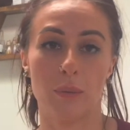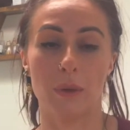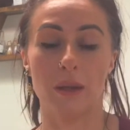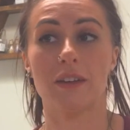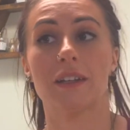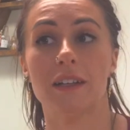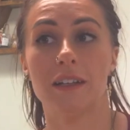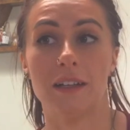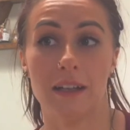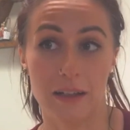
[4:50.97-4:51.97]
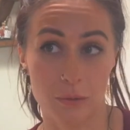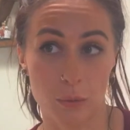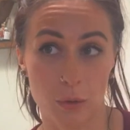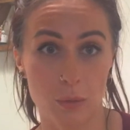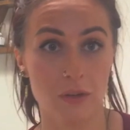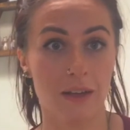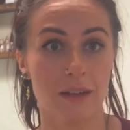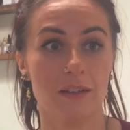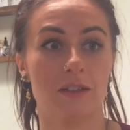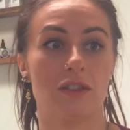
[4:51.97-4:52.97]
basically it is more
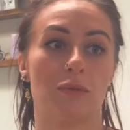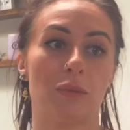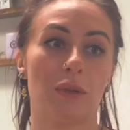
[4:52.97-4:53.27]
precise just